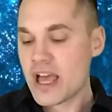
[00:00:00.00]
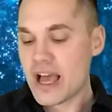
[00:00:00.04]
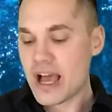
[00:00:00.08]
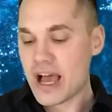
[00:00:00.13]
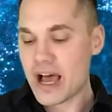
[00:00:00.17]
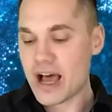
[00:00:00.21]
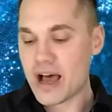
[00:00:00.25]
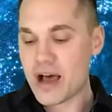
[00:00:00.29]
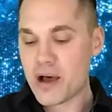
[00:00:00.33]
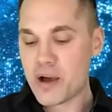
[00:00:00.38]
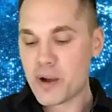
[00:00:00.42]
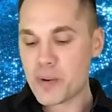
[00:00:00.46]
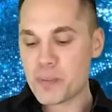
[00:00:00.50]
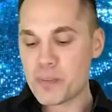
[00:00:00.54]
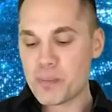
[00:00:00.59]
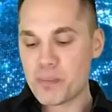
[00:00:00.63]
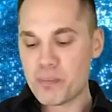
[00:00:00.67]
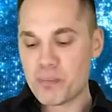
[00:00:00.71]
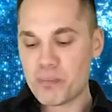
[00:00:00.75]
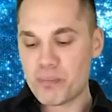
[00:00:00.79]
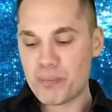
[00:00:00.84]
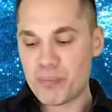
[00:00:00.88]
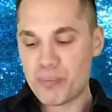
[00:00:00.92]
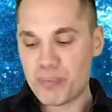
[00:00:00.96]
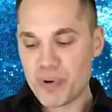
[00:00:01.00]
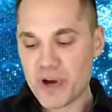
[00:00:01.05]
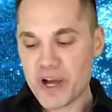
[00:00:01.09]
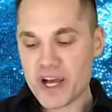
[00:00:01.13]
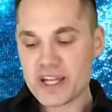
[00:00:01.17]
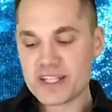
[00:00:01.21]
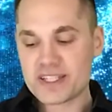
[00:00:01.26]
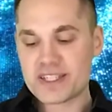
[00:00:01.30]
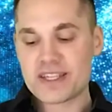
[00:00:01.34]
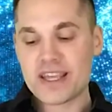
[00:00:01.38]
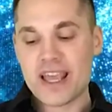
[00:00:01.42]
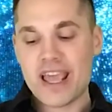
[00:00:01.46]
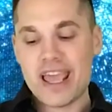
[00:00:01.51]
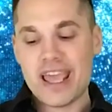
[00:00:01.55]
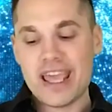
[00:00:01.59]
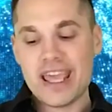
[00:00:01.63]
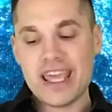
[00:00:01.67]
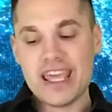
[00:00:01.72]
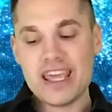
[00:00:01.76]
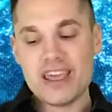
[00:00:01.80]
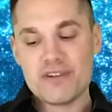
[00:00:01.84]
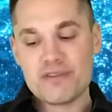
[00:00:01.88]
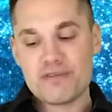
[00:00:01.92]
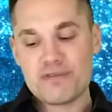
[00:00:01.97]
Um, but
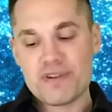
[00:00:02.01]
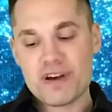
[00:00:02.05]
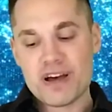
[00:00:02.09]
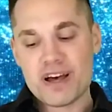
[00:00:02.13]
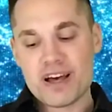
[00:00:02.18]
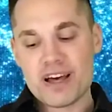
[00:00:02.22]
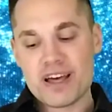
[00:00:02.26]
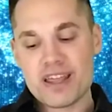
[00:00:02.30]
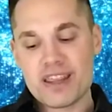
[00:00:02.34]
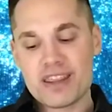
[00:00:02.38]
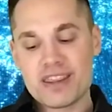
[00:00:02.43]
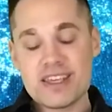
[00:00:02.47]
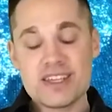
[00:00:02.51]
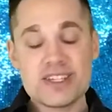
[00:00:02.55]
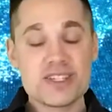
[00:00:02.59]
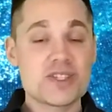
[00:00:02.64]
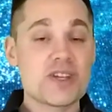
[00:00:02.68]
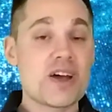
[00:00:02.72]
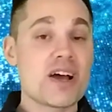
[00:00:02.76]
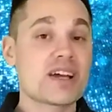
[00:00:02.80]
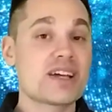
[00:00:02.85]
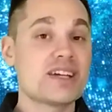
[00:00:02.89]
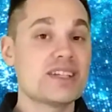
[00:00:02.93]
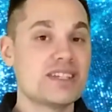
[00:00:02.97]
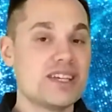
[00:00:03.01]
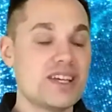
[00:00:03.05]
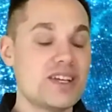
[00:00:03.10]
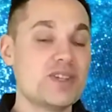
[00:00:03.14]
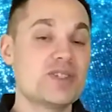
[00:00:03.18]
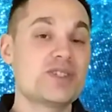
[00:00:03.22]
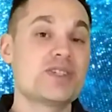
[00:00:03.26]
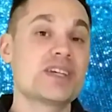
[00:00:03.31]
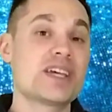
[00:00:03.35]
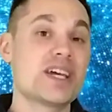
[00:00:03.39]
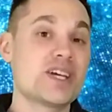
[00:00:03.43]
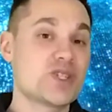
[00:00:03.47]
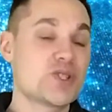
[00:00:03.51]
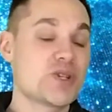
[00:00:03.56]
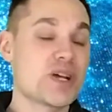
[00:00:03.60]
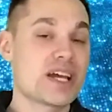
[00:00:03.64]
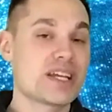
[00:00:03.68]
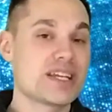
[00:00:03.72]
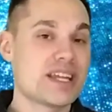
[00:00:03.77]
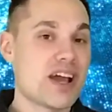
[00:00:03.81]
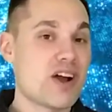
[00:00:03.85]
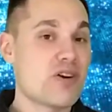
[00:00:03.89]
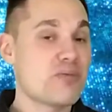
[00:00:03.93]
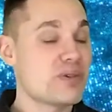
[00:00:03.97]
if uh, this stock continues to get dragged
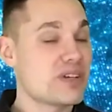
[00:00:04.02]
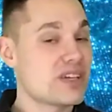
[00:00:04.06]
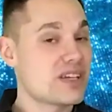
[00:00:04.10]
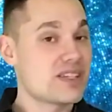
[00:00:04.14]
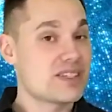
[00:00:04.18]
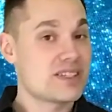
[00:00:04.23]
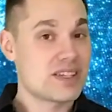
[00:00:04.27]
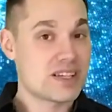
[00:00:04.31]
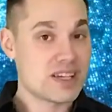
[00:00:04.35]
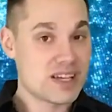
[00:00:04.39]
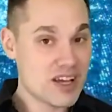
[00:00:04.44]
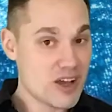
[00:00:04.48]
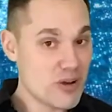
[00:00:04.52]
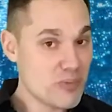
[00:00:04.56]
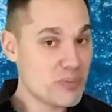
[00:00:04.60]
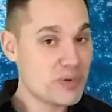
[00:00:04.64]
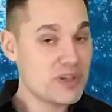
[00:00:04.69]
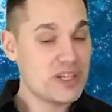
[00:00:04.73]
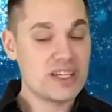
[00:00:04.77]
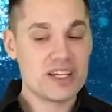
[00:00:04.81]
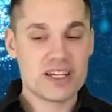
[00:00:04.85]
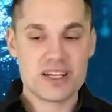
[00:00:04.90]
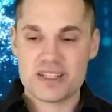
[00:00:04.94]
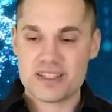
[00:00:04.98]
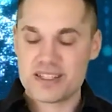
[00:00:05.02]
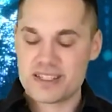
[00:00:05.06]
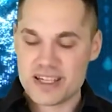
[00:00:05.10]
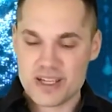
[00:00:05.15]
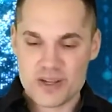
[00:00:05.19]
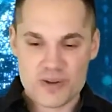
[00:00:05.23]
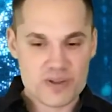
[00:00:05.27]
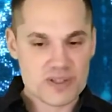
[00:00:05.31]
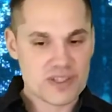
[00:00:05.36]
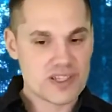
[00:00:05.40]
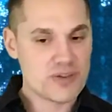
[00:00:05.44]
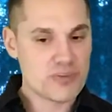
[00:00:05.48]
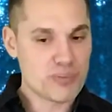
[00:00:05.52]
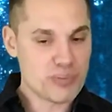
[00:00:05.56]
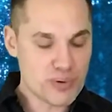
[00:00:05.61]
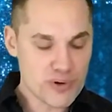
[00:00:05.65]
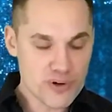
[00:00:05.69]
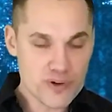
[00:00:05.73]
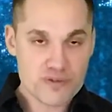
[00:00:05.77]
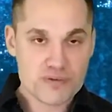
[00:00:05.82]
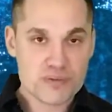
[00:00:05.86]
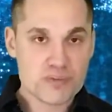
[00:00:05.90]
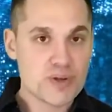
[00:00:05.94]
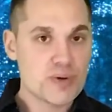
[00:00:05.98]
down because the company continuously
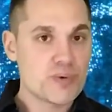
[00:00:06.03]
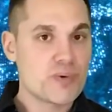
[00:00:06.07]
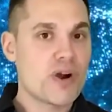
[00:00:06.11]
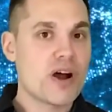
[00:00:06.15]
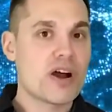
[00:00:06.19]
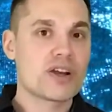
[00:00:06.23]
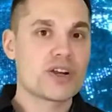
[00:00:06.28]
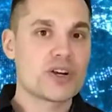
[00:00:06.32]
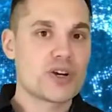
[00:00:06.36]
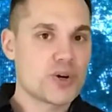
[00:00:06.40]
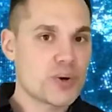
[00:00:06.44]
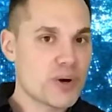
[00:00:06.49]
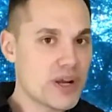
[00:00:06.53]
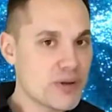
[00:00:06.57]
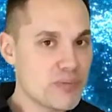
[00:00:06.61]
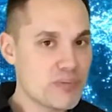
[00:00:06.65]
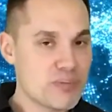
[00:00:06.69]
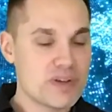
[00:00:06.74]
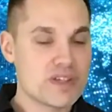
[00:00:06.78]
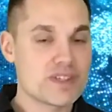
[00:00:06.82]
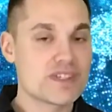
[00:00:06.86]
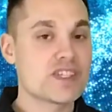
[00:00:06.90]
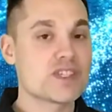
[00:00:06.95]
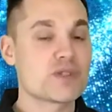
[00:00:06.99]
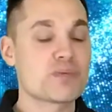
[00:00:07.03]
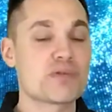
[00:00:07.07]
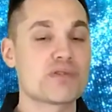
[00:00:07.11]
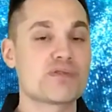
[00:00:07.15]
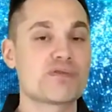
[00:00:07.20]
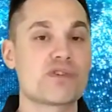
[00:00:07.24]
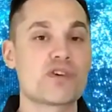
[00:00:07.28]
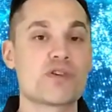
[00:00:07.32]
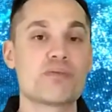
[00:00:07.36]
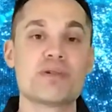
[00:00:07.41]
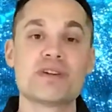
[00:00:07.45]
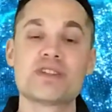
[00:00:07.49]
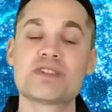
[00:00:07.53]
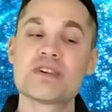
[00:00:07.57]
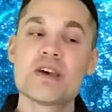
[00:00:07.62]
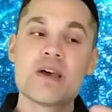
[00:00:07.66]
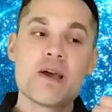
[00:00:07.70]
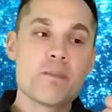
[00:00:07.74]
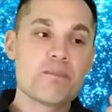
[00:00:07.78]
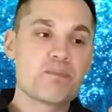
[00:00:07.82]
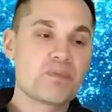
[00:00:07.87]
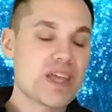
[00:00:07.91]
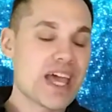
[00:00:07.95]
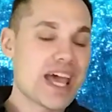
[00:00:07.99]
proves me wrong, great business performance,
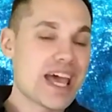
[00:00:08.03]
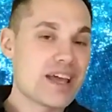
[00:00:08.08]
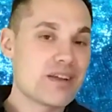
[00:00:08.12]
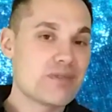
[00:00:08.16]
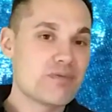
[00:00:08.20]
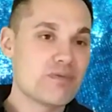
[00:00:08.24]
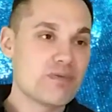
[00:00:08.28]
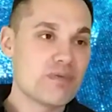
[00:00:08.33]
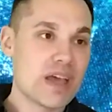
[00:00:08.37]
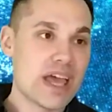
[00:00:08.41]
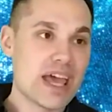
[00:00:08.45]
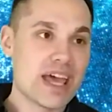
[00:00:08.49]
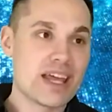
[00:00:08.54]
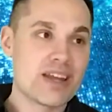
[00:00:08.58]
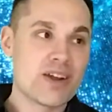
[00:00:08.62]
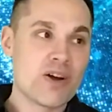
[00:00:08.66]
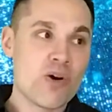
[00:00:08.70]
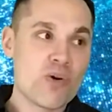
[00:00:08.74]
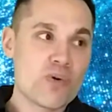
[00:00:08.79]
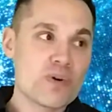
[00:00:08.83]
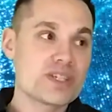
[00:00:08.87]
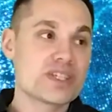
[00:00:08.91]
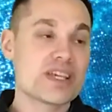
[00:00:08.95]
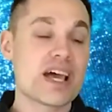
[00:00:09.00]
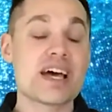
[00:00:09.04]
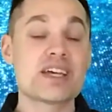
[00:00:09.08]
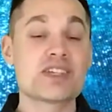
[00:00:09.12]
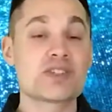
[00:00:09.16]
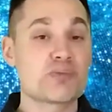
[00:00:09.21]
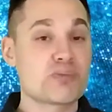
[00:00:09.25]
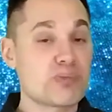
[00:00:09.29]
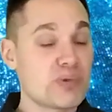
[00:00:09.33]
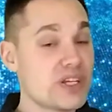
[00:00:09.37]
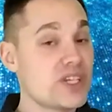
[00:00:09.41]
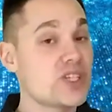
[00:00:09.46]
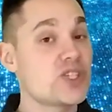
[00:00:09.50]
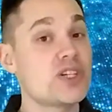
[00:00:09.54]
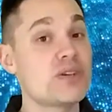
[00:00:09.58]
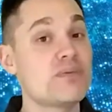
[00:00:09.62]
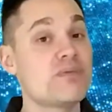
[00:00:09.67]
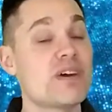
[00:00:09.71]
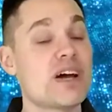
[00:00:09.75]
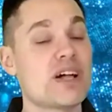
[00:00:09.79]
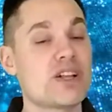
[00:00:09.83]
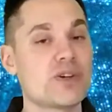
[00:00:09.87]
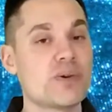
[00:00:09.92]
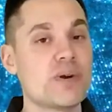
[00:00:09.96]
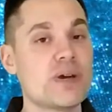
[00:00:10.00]
and and always has a pretty cheap
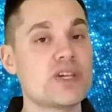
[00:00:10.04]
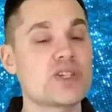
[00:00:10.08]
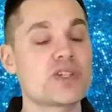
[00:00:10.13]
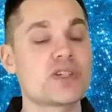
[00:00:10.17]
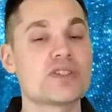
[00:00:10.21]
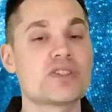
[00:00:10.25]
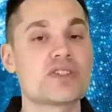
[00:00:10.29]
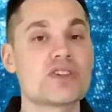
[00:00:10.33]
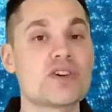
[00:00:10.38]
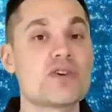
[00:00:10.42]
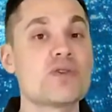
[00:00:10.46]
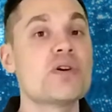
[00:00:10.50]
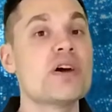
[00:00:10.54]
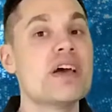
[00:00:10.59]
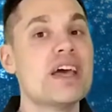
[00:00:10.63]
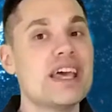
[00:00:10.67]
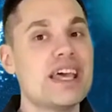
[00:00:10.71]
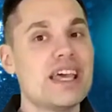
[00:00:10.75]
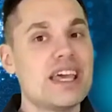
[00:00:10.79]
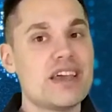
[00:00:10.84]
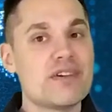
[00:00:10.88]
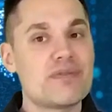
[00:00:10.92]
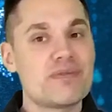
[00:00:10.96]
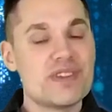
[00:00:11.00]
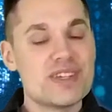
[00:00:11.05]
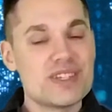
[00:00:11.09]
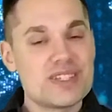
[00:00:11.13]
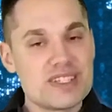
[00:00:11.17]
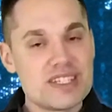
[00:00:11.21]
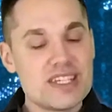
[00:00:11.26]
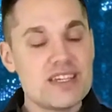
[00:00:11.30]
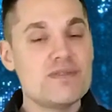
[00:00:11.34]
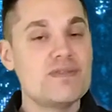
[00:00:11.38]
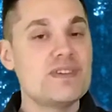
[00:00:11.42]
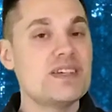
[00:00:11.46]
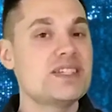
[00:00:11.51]
valuation. So if the CV